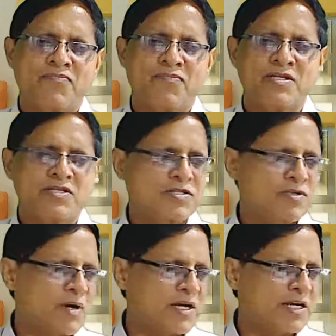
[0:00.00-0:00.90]
This is the
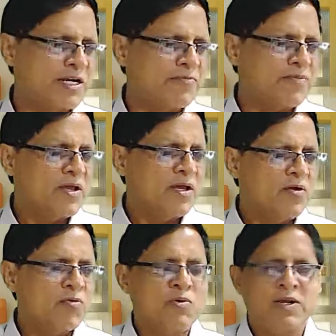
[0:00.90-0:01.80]
working.
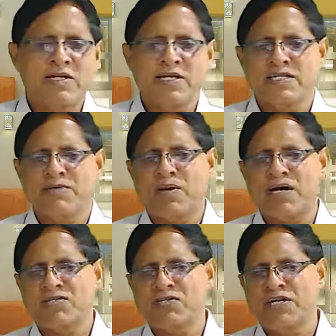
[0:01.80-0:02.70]
We will take the
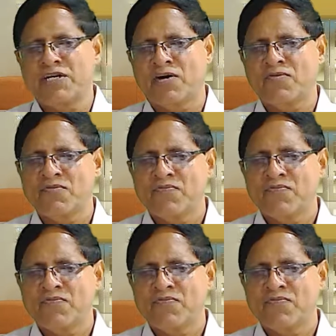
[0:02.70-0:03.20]
part 3 now.